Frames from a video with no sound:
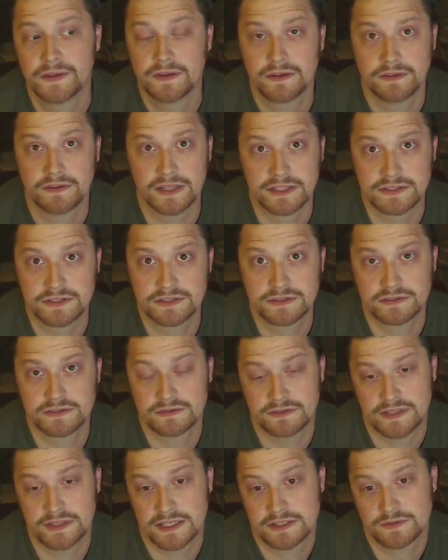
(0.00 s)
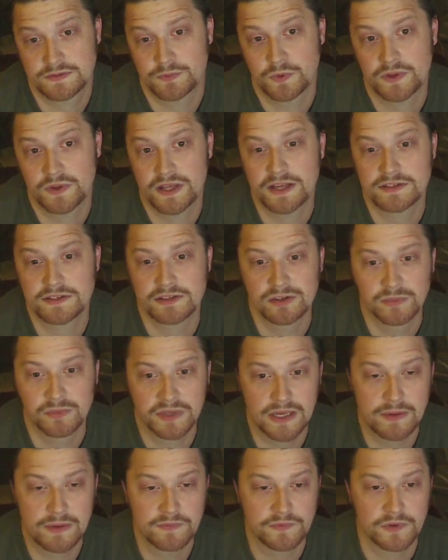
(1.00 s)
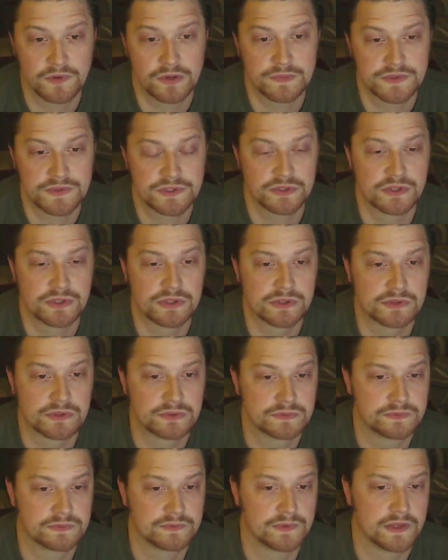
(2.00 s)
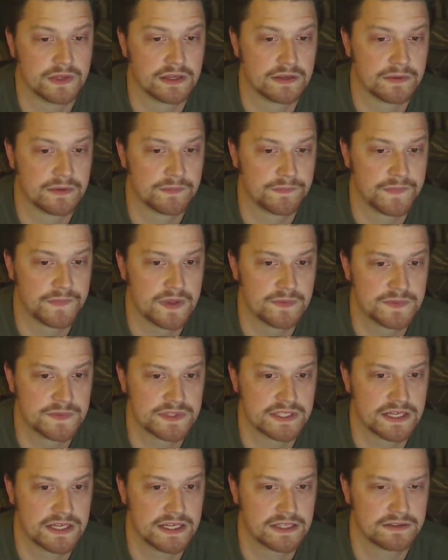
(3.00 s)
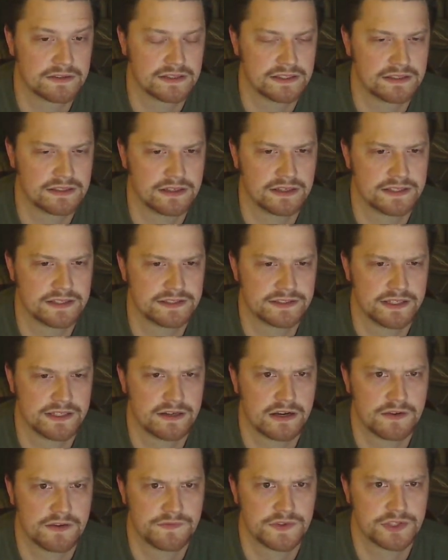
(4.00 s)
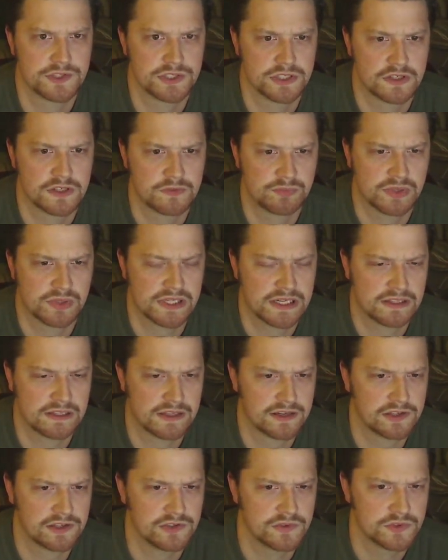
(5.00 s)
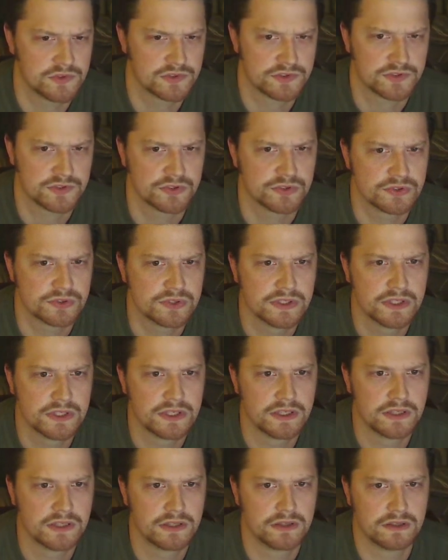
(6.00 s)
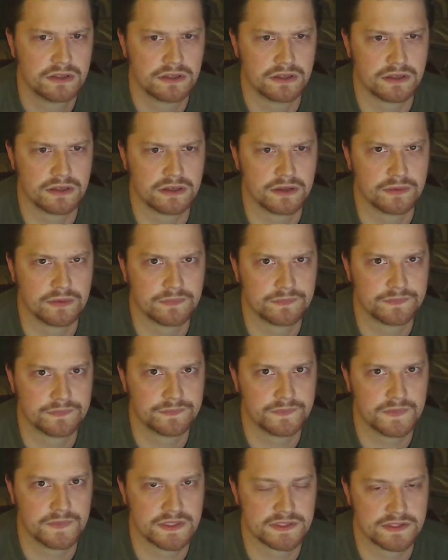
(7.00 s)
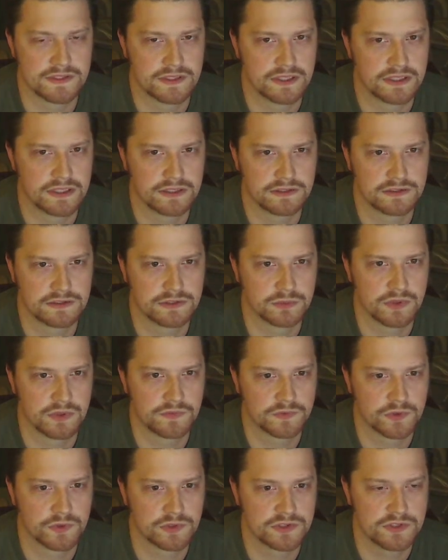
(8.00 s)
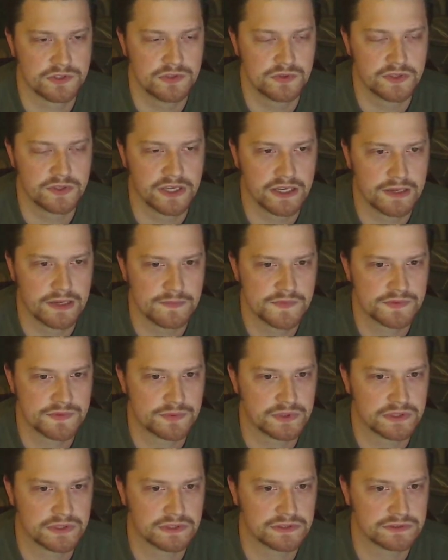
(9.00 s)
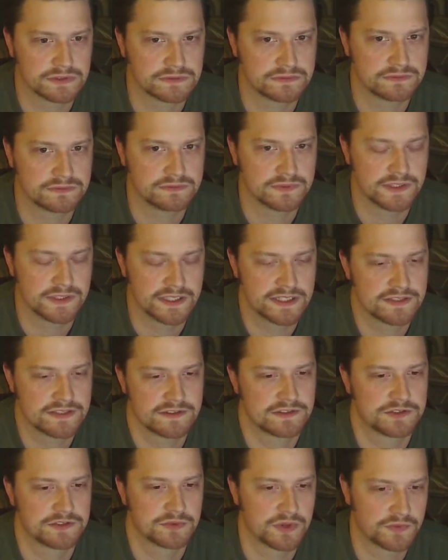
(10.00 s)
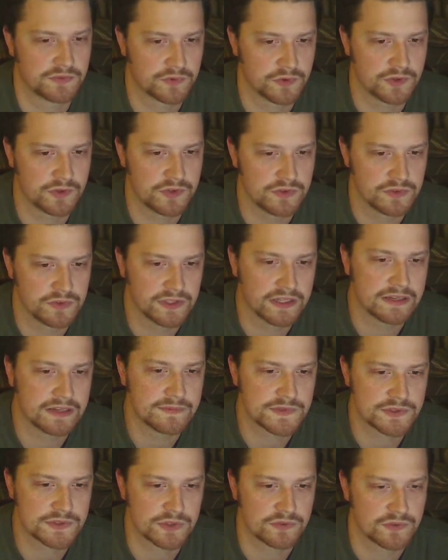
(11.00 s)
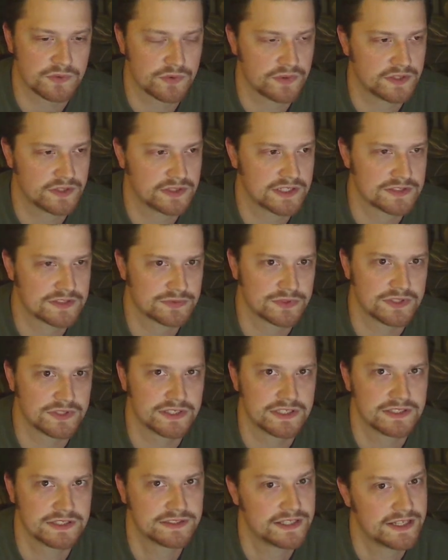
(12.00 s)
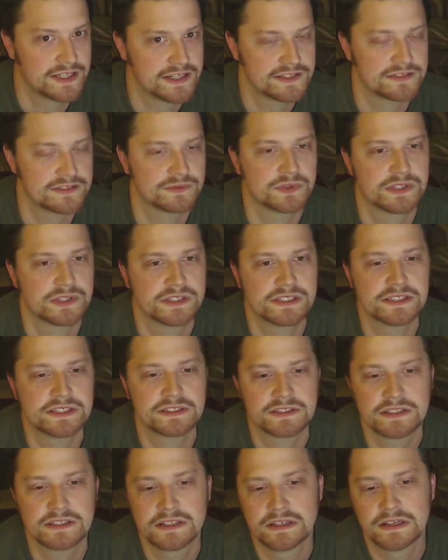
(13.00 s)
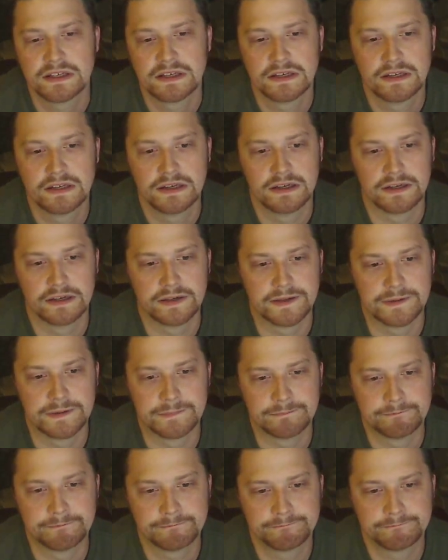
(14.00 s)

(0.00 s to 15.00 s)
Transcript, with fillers: That's that's where that term came from. So um, him saying that I say off the shelf, play it like you used to, um, is not to refer to new games. Well, it isn't to refer to new games. So if you think that's what it is, that isn't what it is. Um,